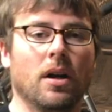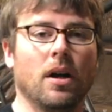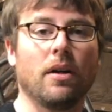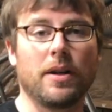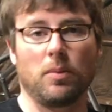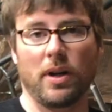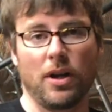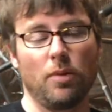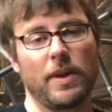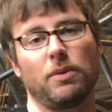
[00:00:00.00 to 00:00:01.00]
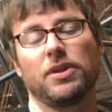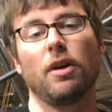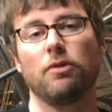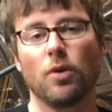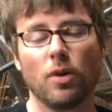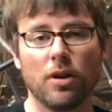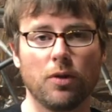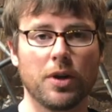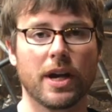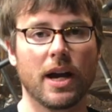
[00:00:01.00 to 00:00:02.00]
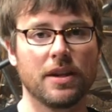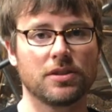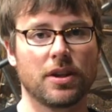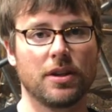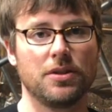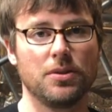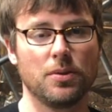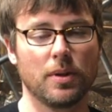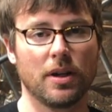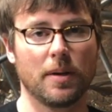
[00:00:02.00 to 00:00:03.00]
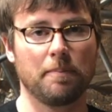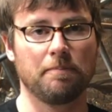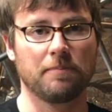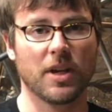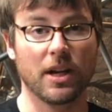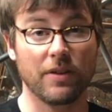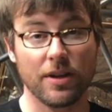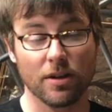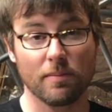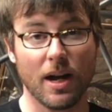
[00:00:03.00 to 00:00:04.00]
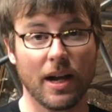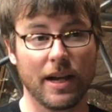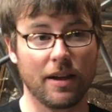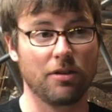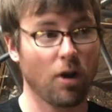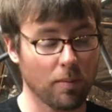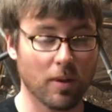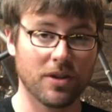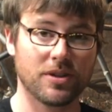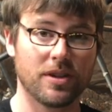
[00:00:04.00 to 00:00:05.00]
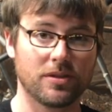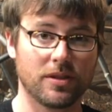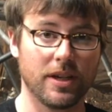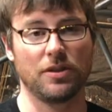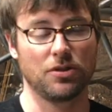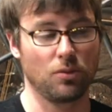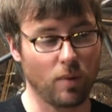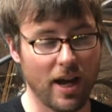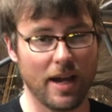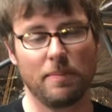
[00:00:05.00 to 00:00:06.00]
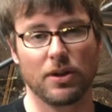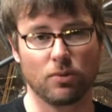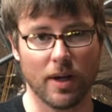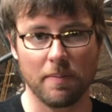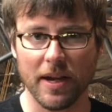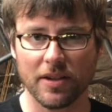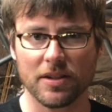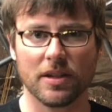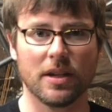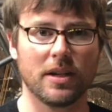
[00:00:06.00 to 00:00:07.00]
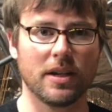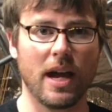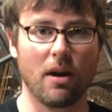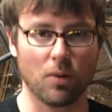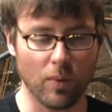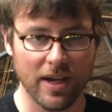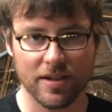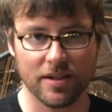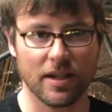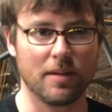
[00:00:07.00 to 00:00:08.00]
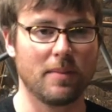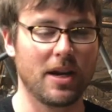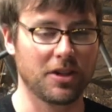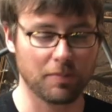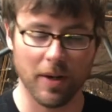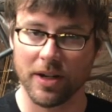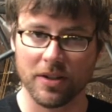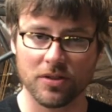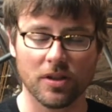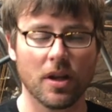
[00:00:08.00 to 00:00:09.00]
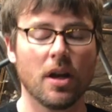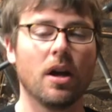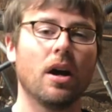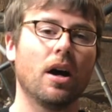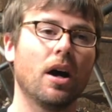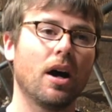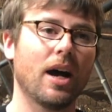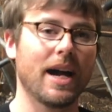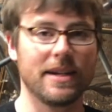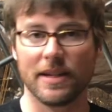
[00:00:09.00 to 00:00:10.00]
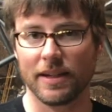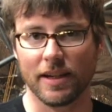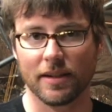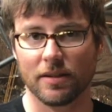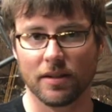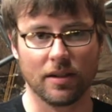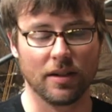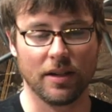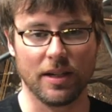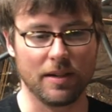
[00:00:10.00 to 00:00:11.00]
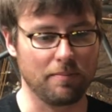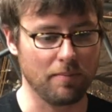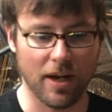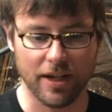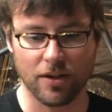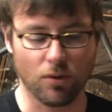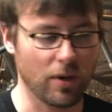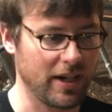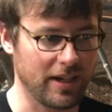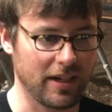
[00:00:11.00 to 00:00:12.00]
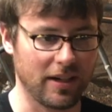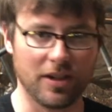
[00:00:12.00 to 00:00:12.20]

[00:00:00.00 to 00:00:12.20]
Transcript: All right, well, I hope that was helpful for you guys to kind of hear my thought process to why I picked what I picked and how it went and my experience. I didn't get any money, or I didn't get